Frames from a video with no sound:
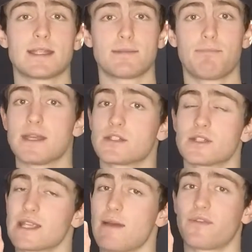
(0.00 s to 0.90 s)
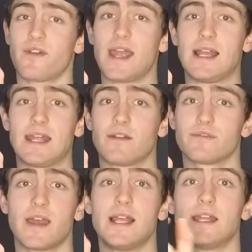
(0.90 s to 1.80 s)
bits just kept failing and
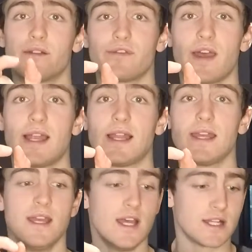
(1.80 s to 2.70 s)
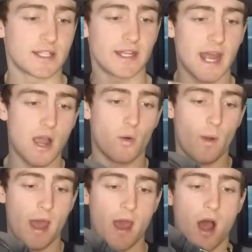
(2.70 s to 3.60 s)
failing and failing, to now
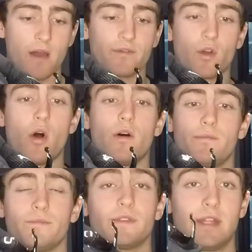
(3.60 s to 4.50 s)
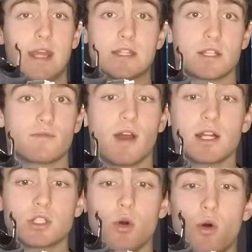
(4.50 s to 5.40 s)
where I've got it to the
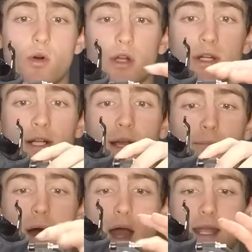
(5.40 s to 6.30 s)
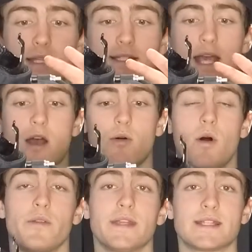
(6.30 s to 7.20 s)
right torque, but I can tell
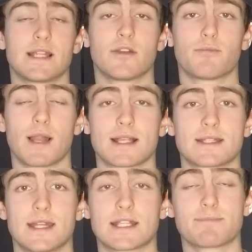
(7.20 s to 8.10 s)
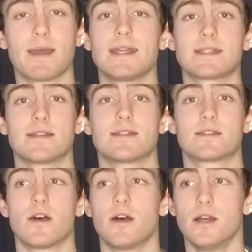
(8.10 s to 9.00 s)
on these little plastic spaces
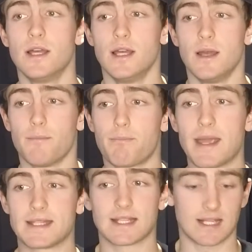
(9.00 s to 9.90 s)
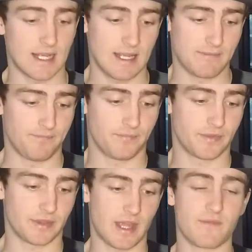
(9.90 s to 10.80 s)
that basically
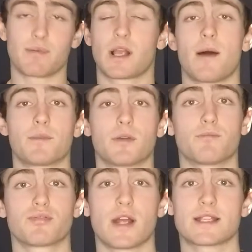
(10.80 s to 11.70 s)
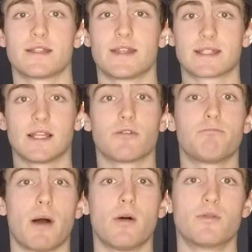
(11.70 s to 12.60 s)
they've become compressed and there's a little
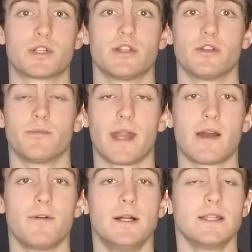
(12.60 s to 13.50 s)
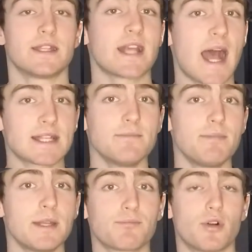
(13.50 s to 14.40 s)
bulge in them. Now, this hasn't
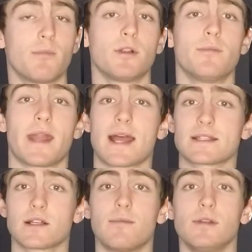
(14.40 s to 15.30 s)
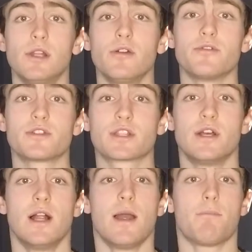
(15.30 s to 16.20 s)
been a problem and it hasn't come
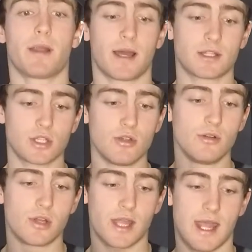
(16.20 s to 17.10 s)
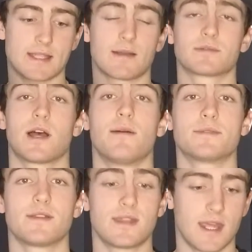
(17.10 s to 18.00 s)
loose, but I do look at it sometimes
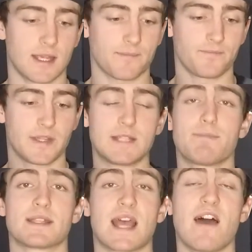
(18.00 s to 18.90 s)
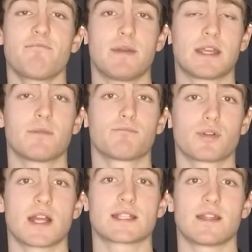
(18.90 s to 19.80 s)
and think these bits have been
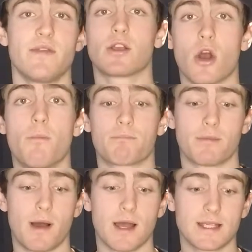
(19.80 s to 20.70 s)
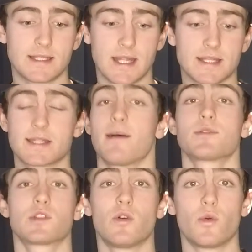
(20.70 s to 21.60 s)
compressed and compromised in some
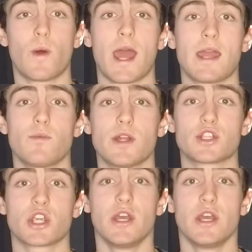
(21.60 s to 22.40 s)
sort of way, which